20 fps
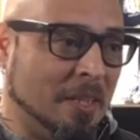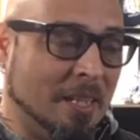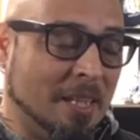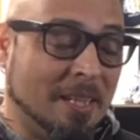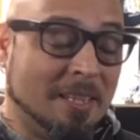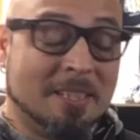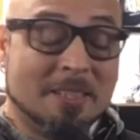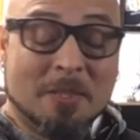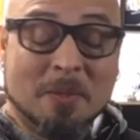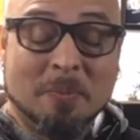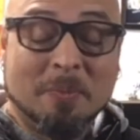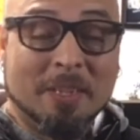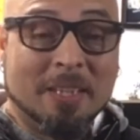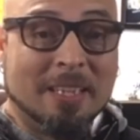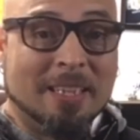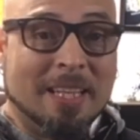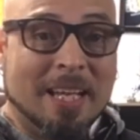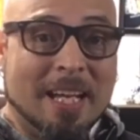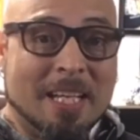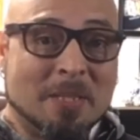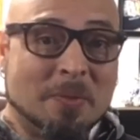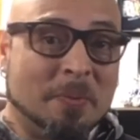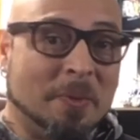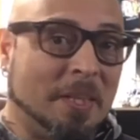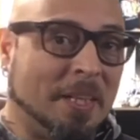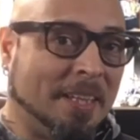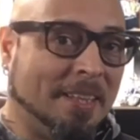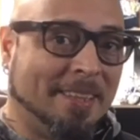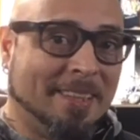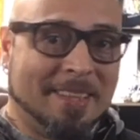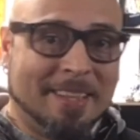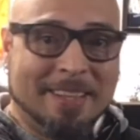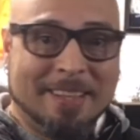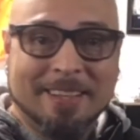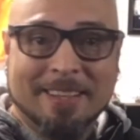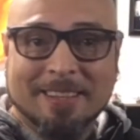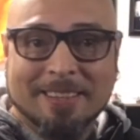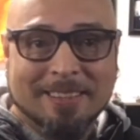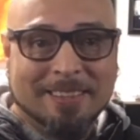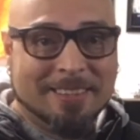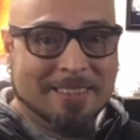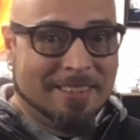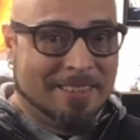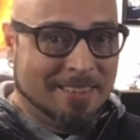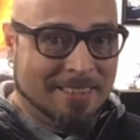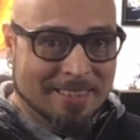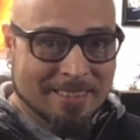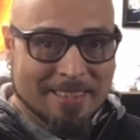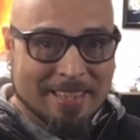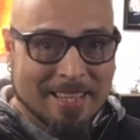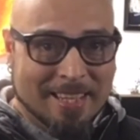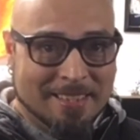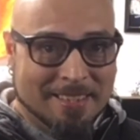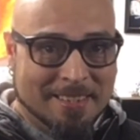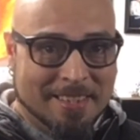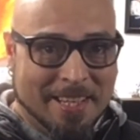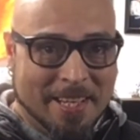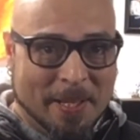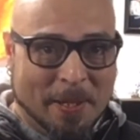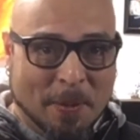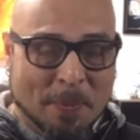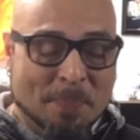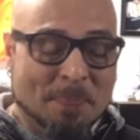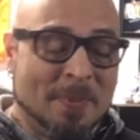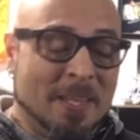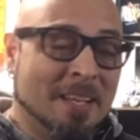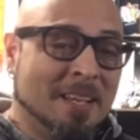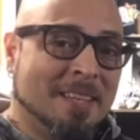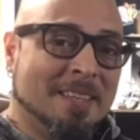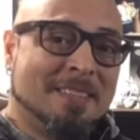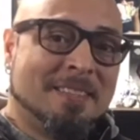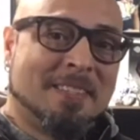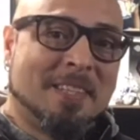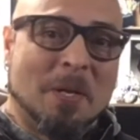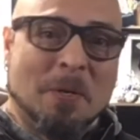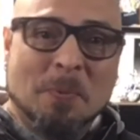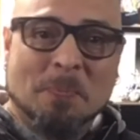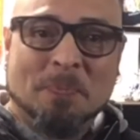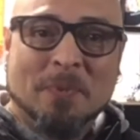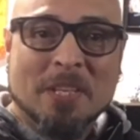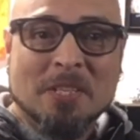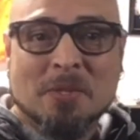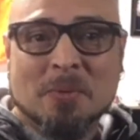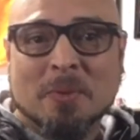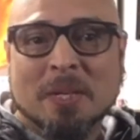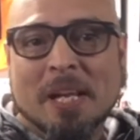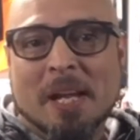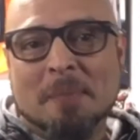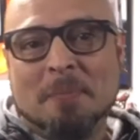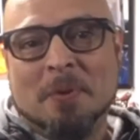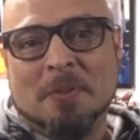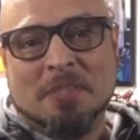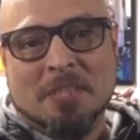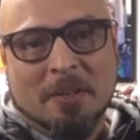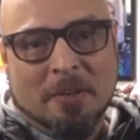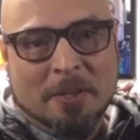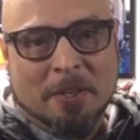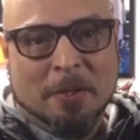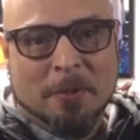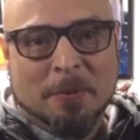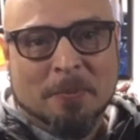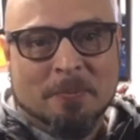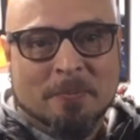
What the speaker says: that this will be the last one. I can get it all done in this last take. So, this is what happened with CERAKOTE.